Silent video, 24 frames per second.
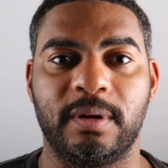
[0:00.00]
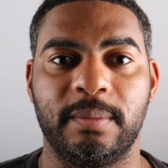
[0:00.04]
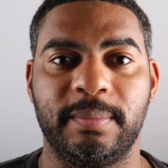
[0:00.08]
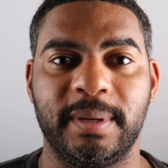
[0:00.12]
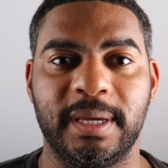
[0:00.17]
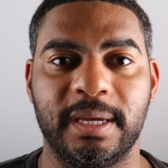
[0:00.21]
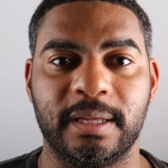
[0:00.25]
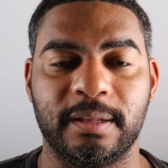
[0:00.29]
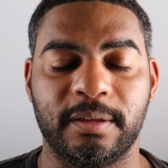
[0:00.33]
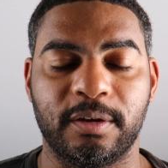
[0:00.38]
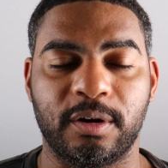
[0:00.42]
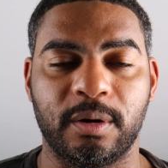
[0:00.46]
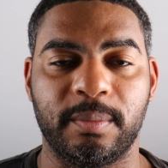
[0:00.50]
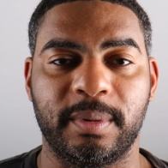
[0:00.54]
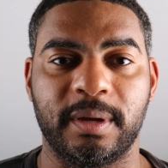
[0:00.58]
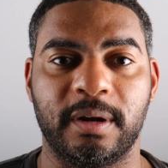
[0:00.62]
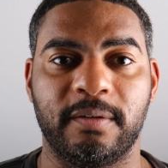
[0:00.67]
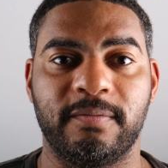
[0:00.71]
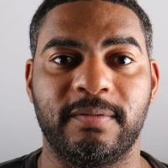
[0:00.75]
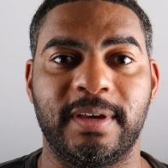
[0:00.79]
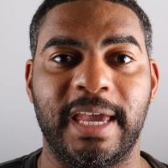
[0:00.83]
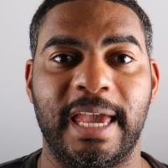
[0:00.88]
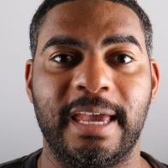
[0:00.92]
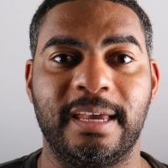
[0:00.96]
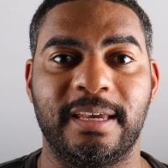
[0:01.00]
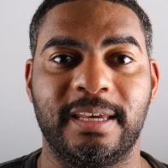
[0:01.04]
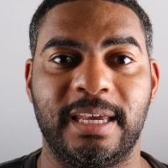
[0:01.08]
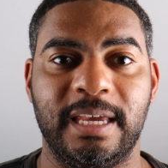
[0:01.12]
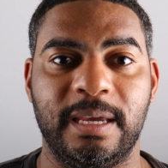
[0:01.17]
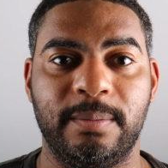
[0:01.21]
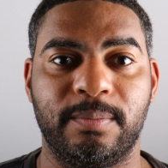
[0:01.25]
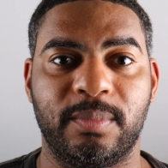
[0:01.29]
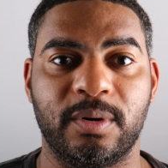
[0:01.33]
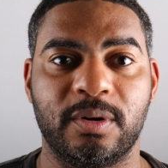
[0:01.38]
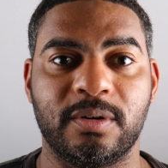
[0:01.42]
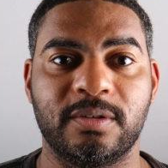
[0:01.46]
to be a little bit of
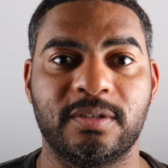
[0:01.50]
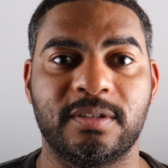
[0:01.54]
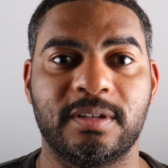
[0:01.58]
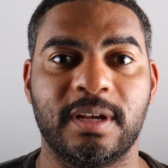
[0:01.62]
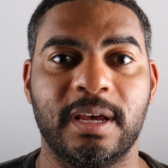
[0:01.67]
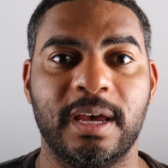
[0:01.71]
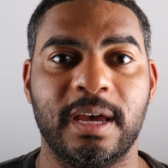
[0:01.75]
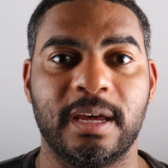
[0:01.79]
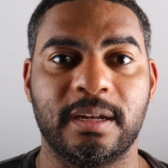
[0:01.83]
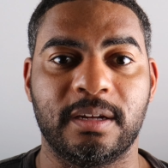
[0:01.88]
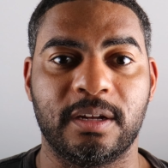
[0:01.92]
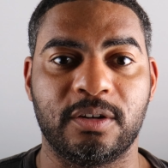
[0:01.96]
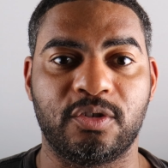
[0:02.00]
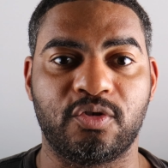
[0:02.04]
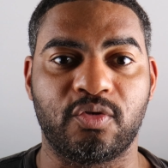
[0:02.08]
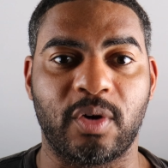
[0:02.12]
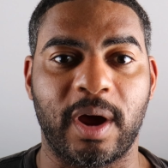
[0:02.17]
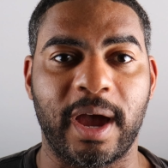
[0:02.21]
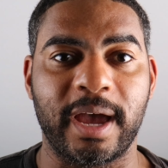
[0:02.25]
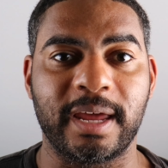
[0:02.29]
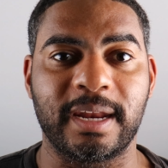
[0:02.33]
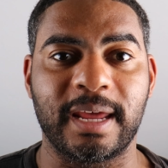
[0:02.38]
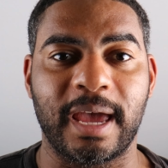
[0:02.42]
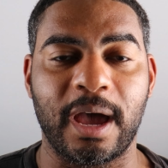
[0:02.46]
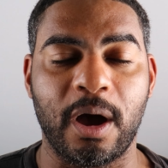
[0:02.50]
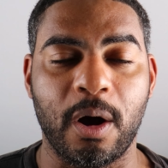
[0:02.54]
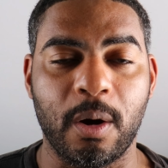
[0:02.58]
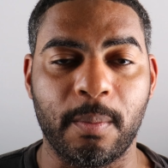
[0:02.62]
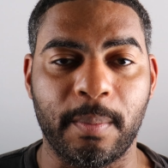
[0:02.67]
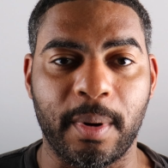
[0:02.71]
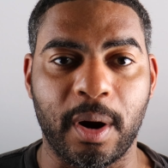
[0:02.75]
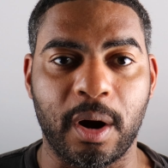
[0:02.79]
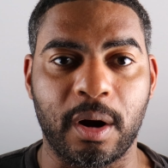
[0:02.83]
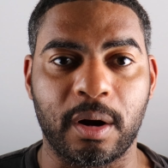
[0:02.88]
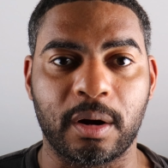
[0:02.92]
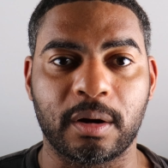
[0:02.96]
gatekeepers, to try to
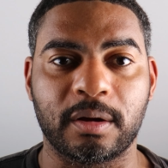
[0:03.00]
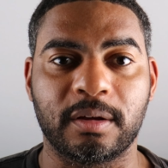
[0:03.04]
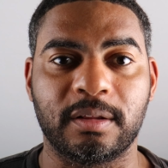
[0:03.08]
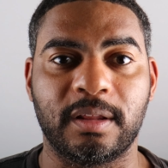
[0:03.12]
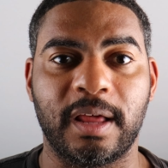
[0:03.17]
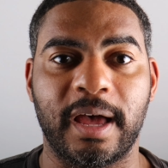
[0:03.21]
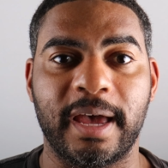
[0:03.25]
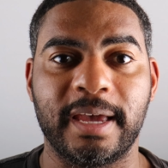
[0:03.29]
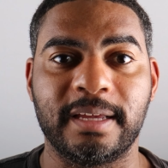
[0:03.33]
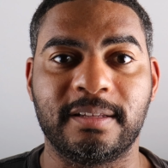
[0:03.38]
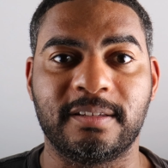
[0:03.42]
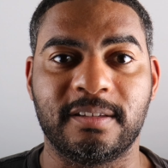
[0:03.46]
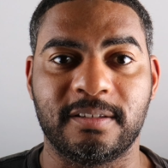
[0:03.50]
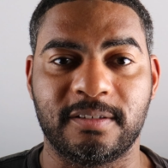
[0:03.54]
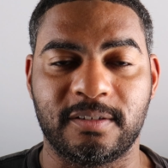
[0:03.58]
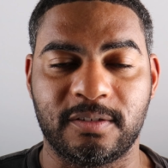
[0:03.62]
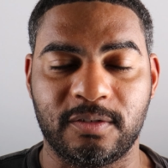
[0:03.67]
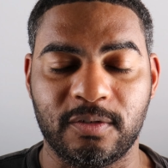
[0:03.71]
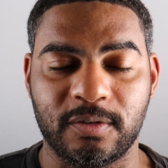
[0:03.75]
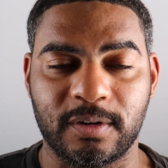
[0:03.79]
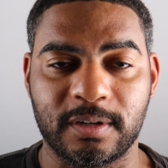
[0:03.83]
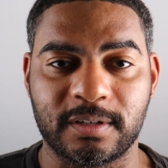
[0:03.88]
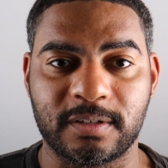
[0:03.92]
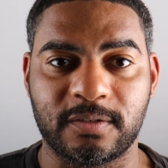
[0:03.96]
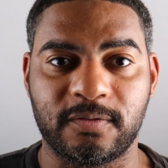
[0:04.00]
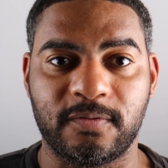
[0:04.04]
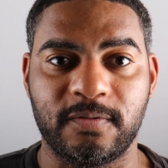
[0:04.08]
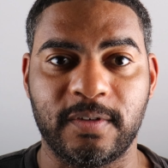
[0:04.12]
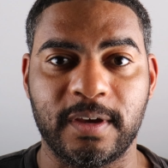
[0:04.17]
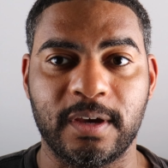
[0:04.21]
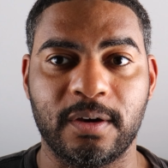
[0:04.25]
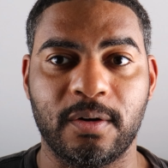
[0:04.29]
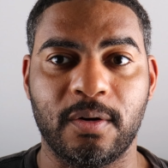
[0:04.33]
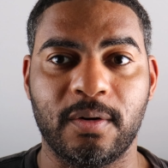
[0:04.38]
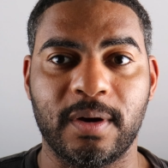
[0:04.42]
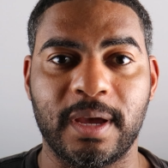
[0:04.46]
help our clients and students
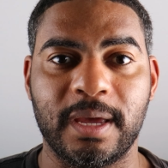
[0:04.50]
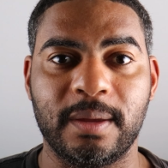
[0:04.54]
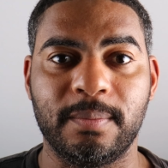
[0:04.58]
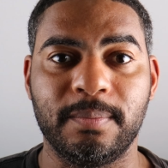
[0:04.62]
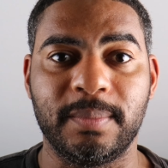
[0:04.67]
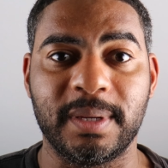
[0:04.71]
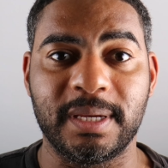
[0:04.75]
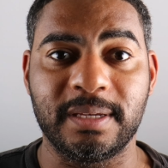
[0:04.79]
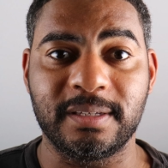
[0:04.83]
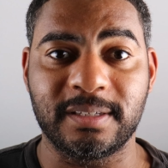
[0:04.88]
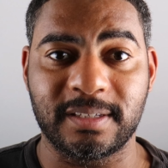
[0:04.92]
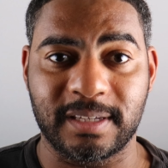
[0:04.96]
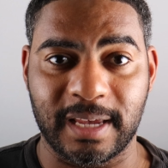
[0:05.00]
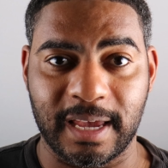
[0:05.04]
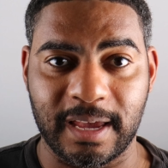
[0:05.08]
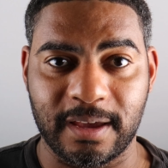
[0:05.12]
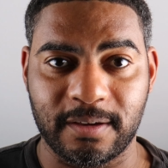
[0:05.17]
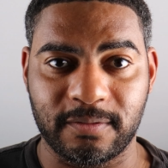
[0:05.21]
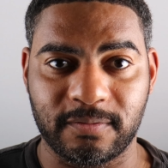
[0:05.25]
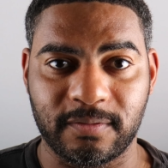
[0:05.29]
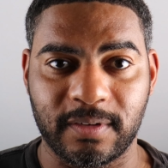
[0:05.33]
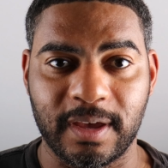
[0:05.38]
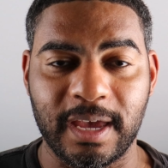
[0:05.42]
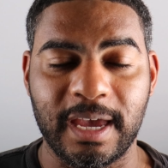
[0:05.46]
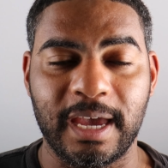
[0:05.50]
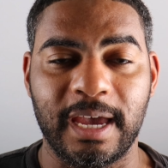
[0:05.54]
feel and be safe,